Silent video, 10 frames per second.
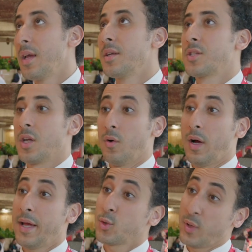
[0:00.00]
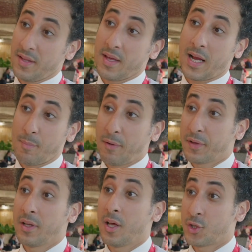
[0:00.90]
So actually, the kappa
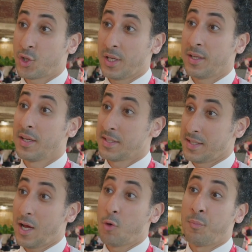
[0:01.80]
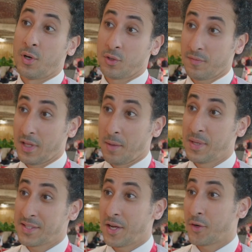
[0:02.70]
free light chain is now part of the M
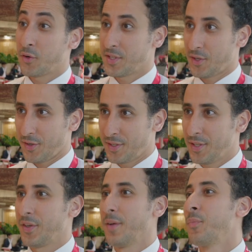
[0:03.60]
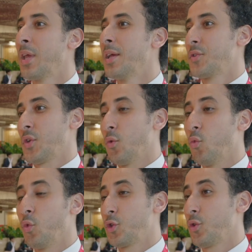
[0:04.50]
S diagnostic criteria. So
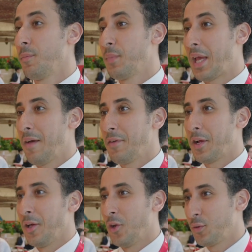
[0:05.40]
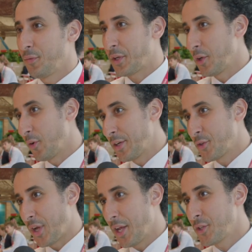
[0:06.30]
we shouldn't be having a lot of
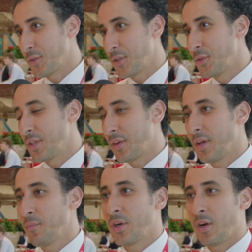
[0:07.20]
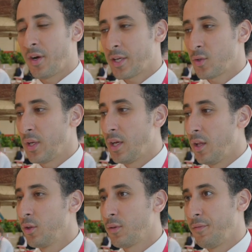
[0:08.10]
regulatory issues using them. There are actually a
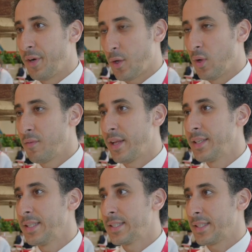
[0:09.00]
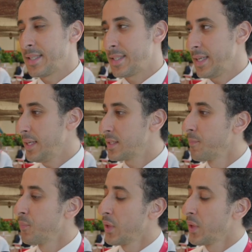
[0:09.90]
lot of very well-validated assays.